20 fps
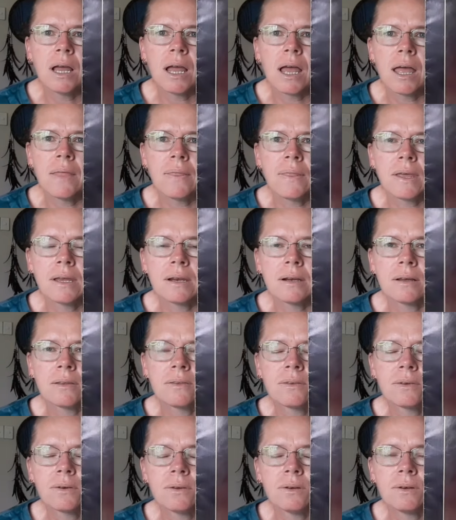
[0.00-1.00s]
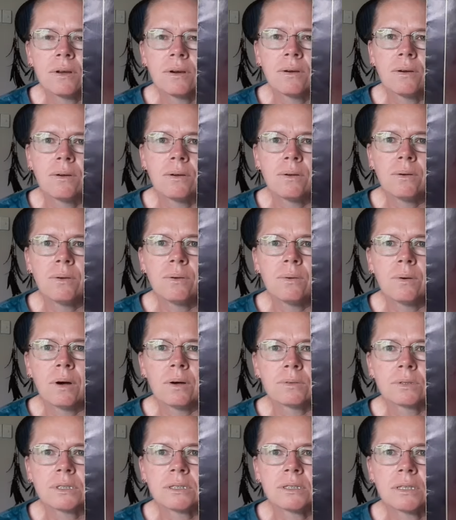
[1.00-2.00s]
and then I thought, no,
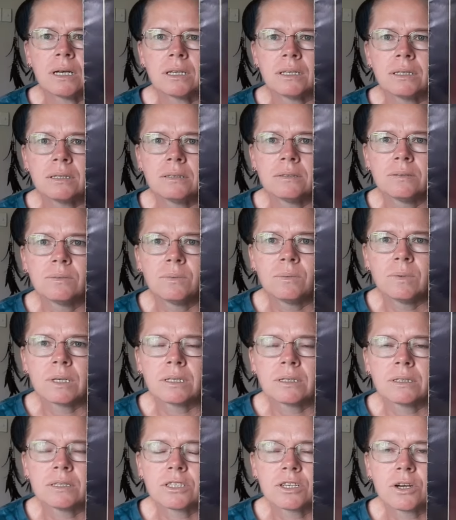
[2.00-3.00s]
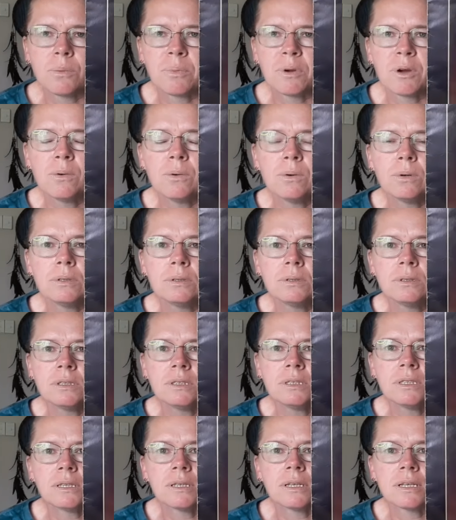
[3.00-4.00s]
I'll start in one of the top
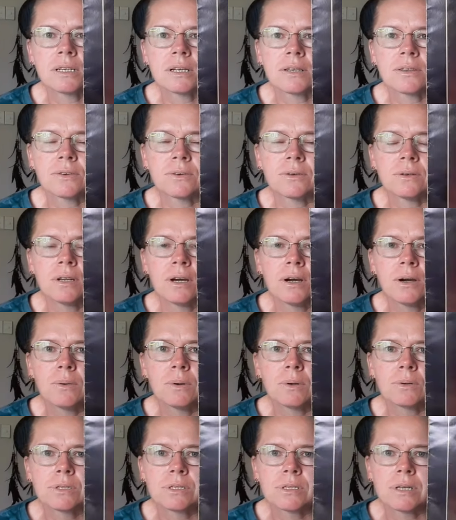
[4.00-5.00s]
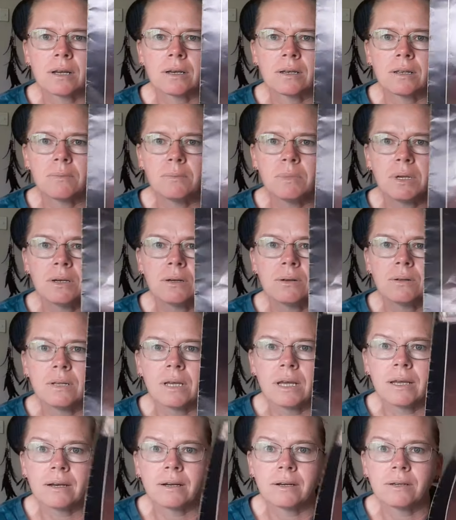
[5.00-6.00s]
corners, and then I thought, no, I'll start in the middle,
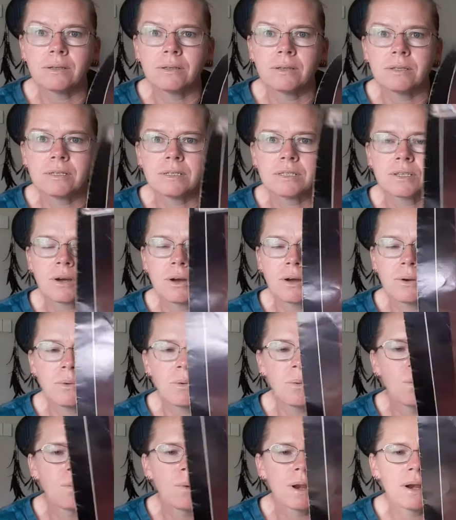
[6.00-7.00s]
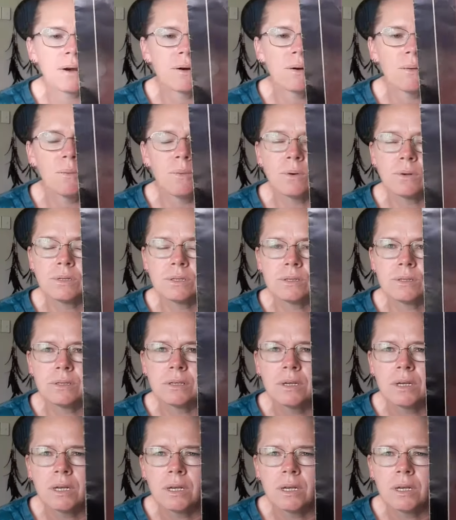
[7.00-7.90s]
and I couldn't decide where I wanted